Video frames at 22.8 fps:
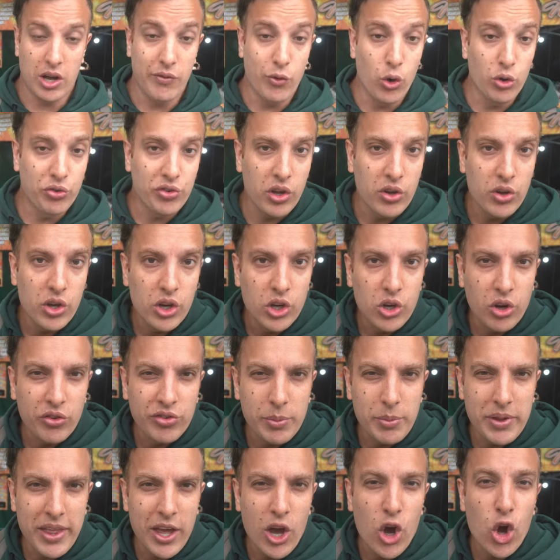I've also
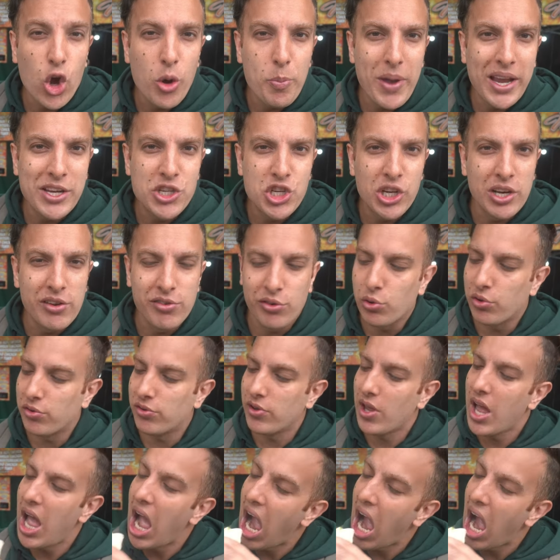got some of their homemade chili sauce.